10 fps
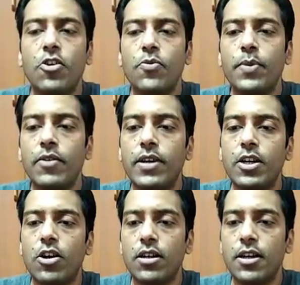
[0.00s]
front of me
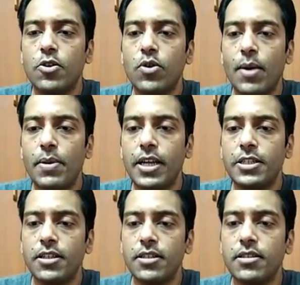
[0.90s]
one .NET Core
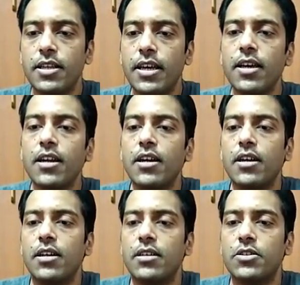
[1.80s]
application is there.
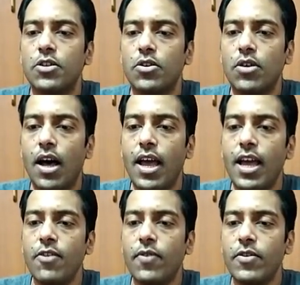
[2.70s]
So I
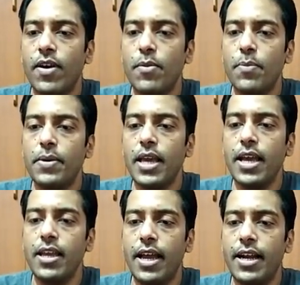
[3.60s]
have one web
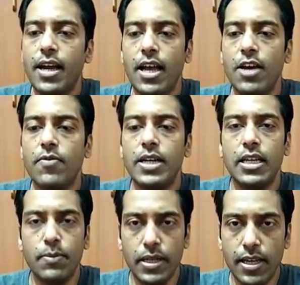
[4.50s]
API and I have one
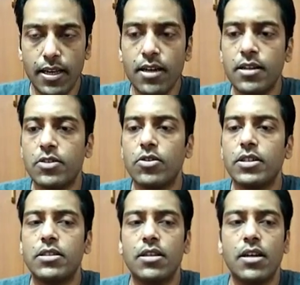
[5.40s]
DB layer. So
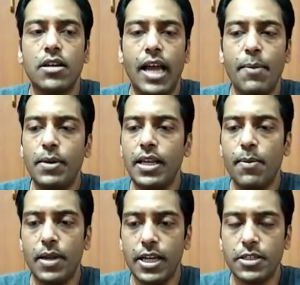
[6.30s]
it's an
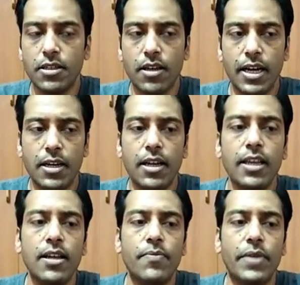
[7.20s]
empty application
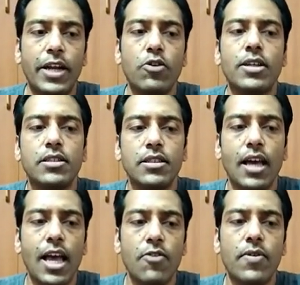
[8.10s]
currently. And you can
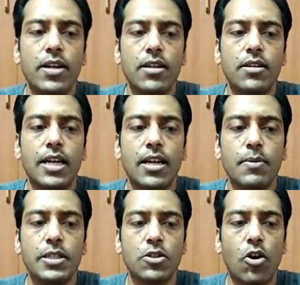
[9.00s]
see I have one
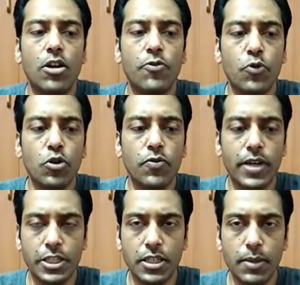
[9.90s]
database called
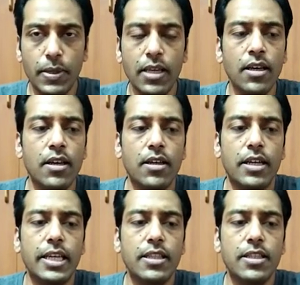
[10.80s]
FruitVeg DB
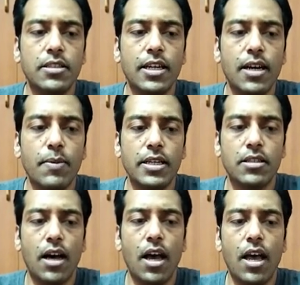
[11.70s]
in this
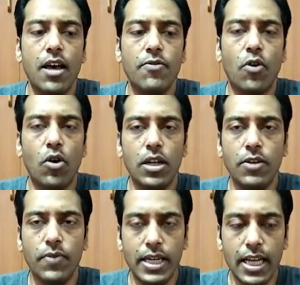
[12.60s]
database, I have
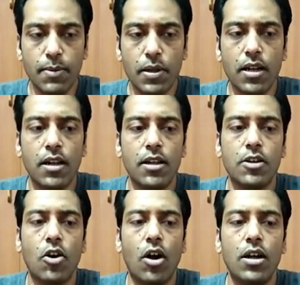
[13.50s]
only one table
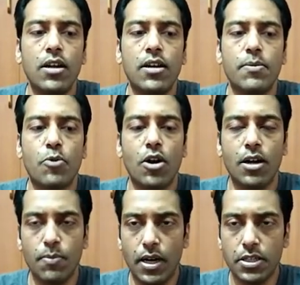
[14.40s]
called
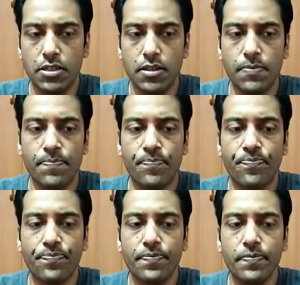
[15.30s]
product master.
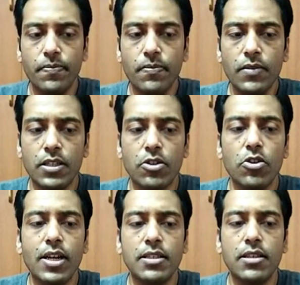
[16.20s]
So
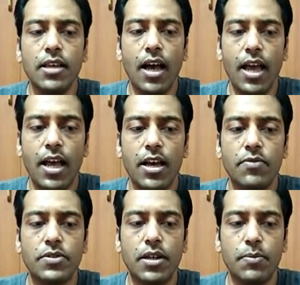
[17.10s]
you can see I
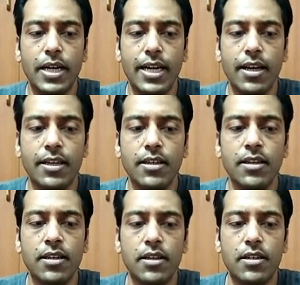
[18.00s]
have some data
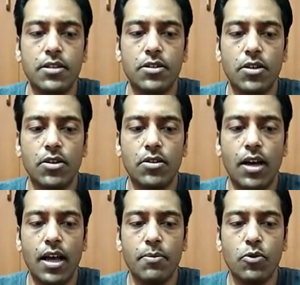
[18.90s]
here.
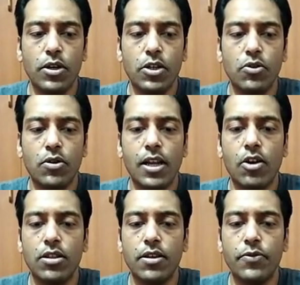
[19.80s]
So I'm going to
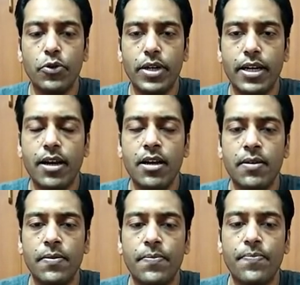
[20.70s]
click on the view data